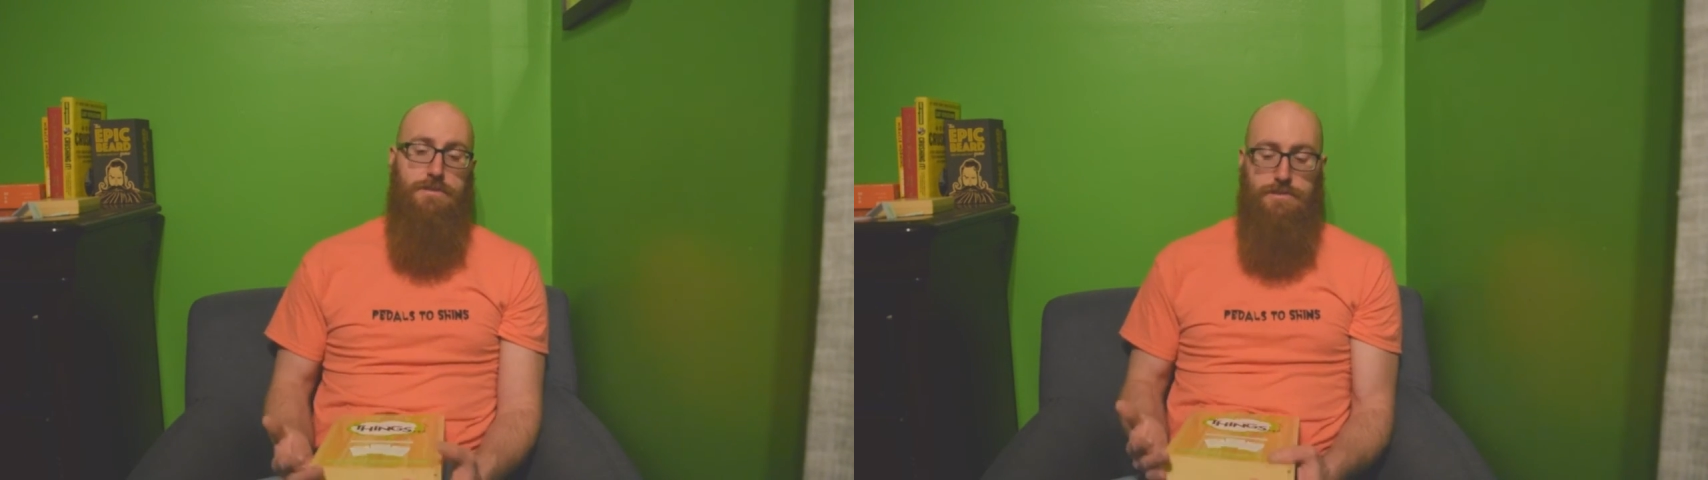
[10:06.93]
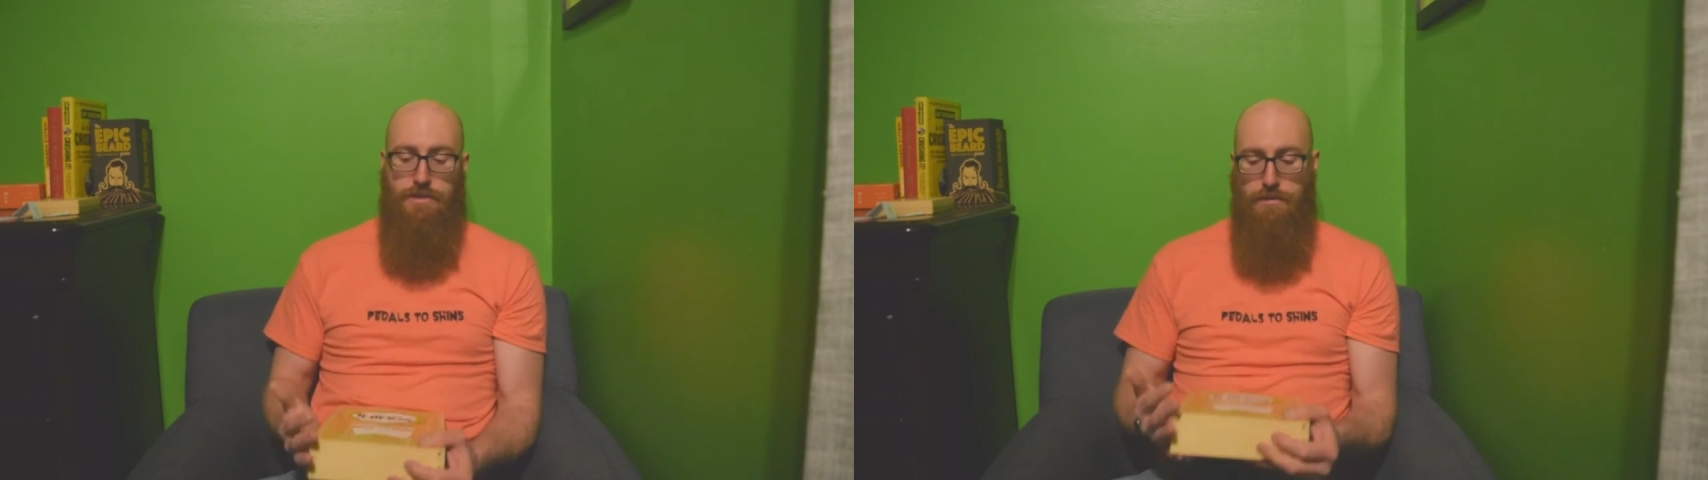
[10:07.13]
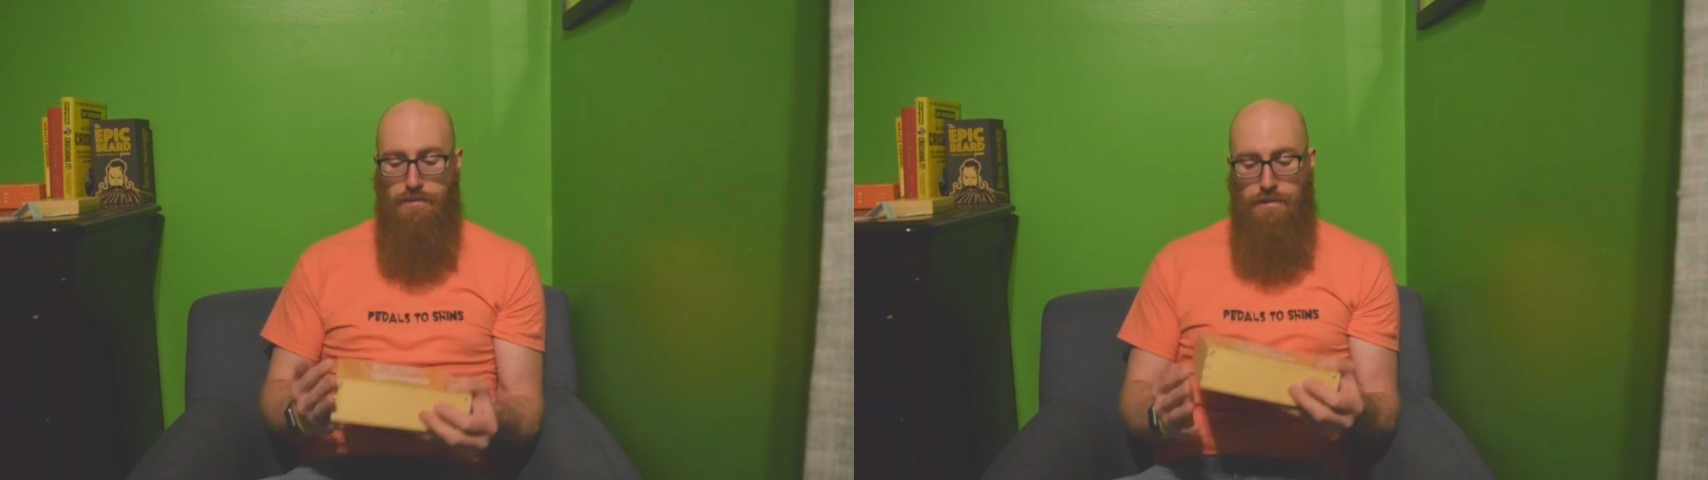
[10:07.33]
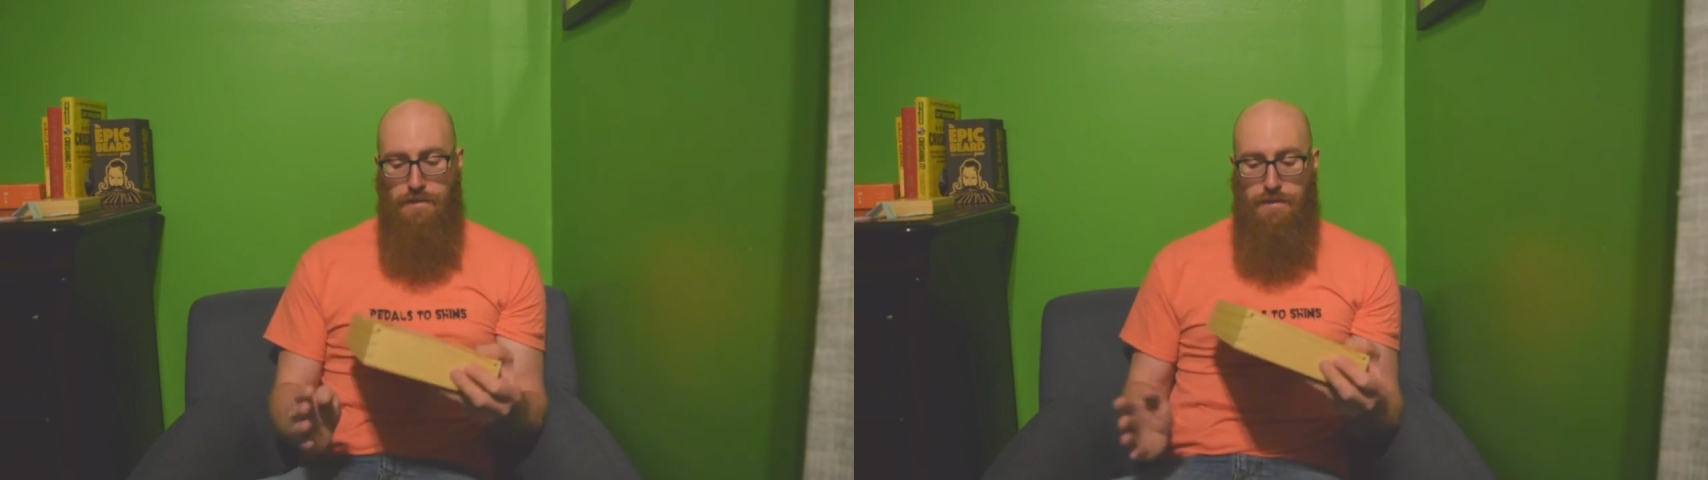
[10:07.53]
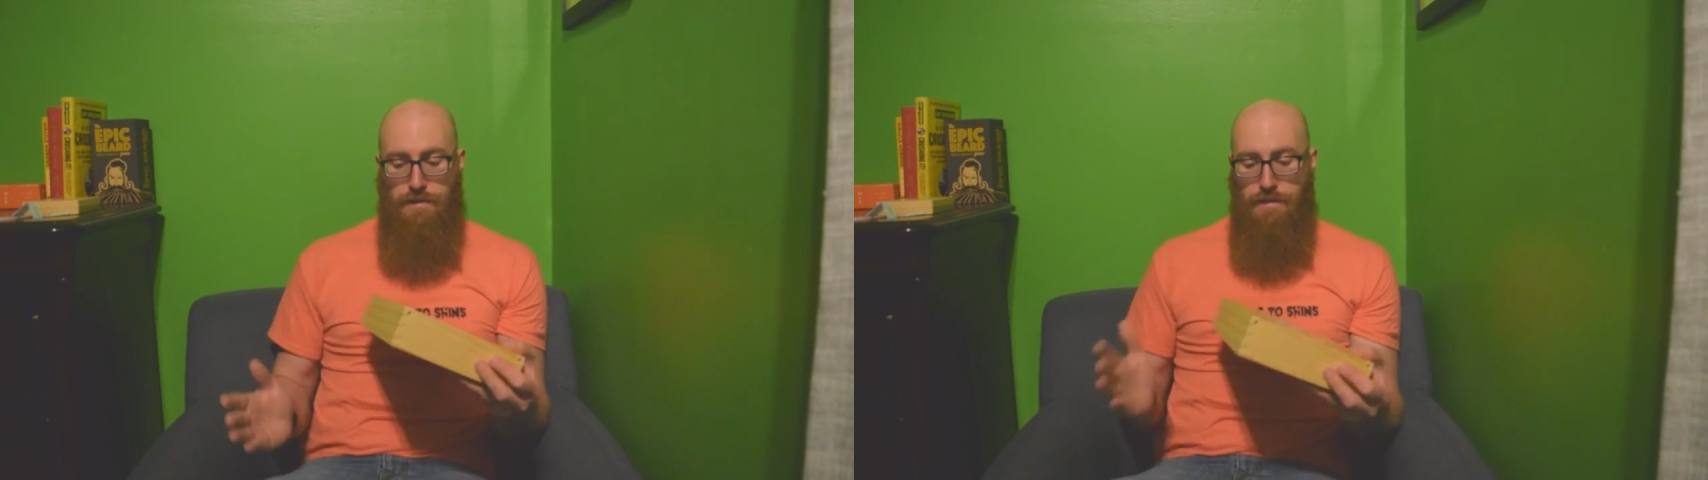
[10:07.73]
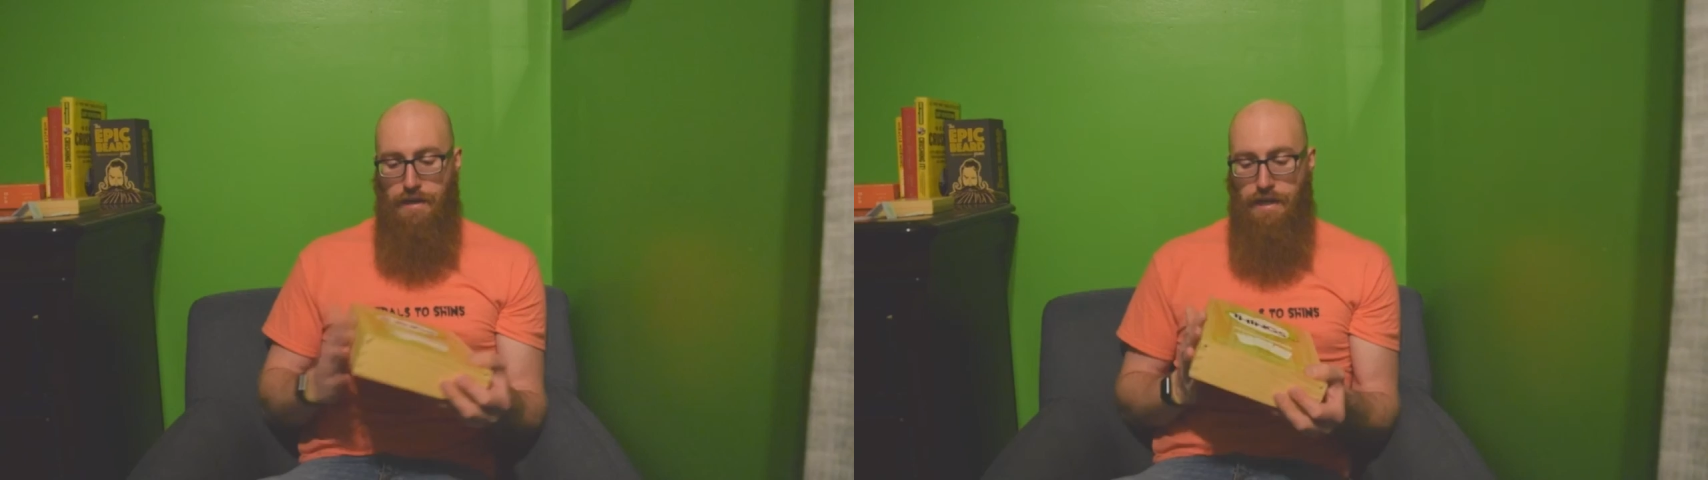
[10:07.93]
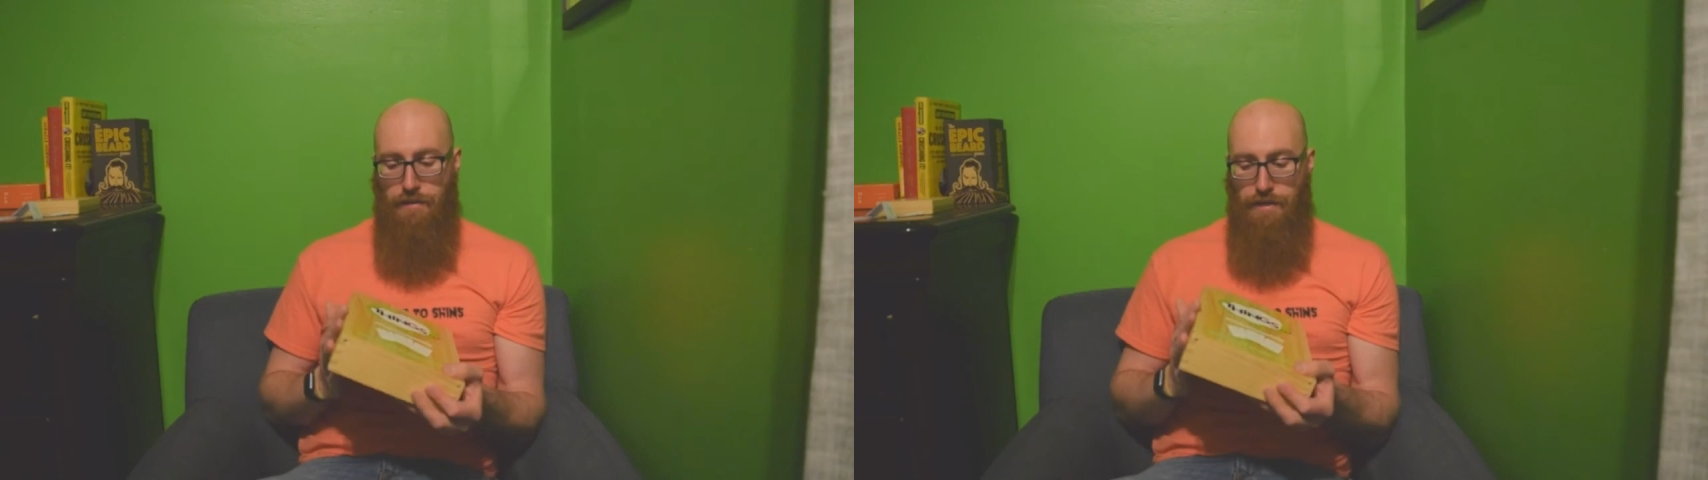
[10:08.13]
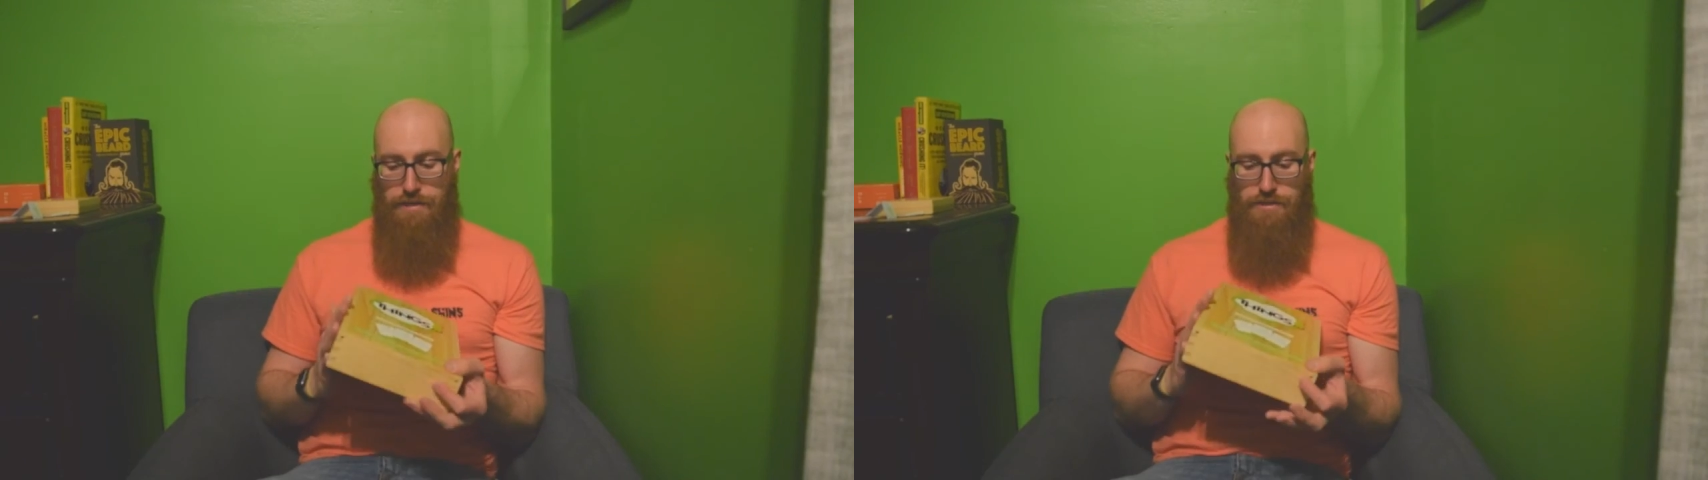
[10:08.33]
So
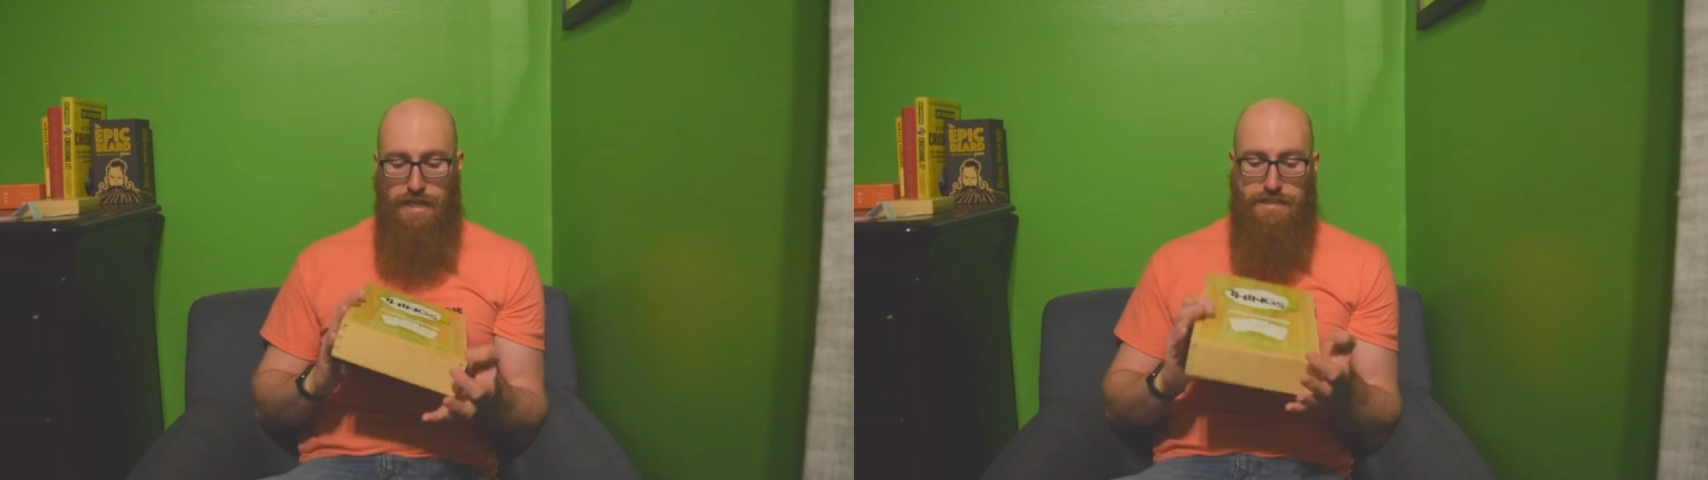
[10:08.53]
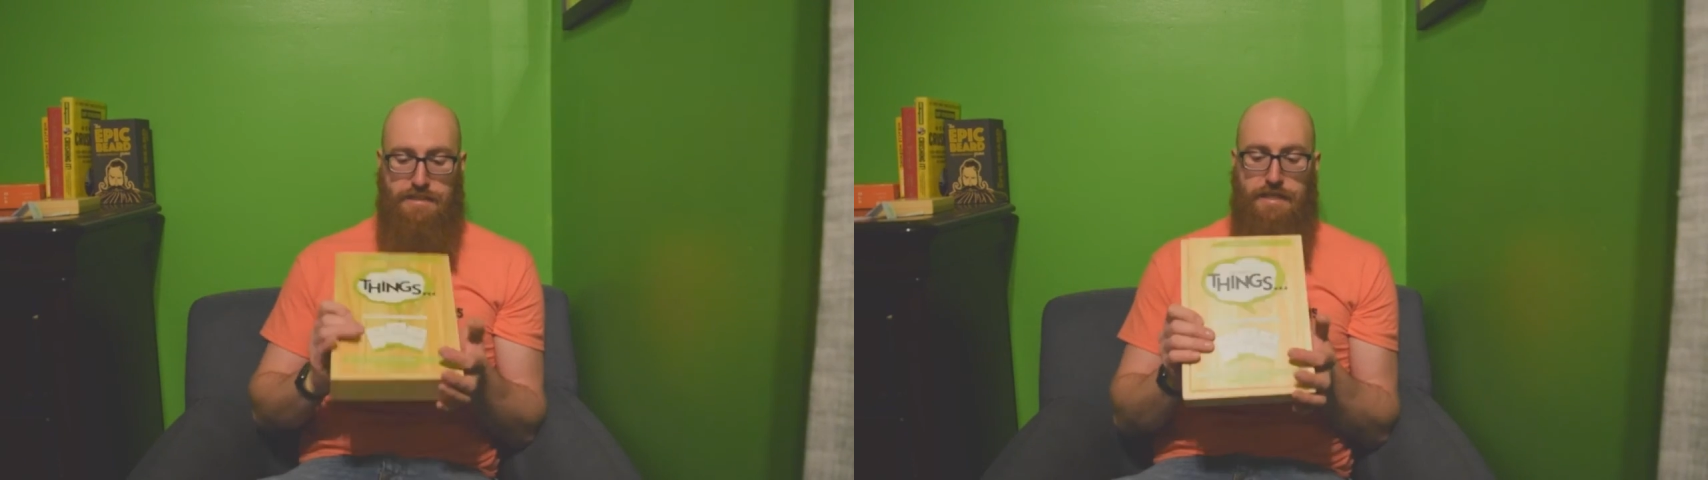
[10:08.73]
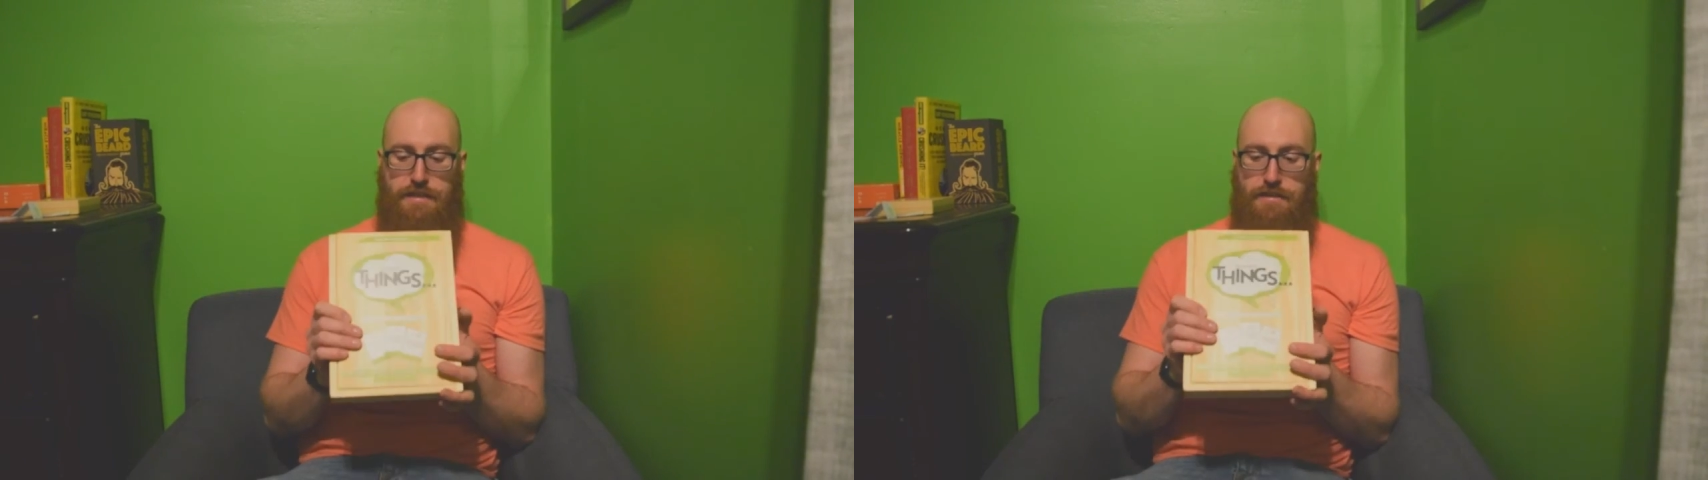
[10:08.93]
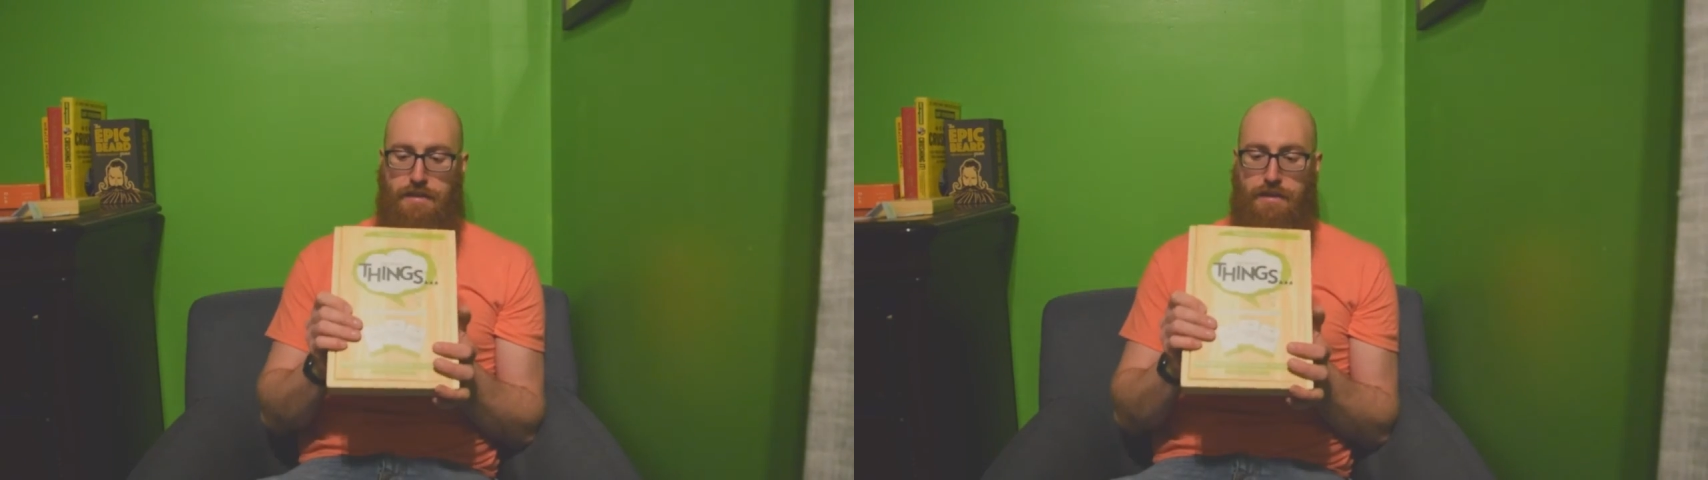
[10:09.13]
anyway, so that's it.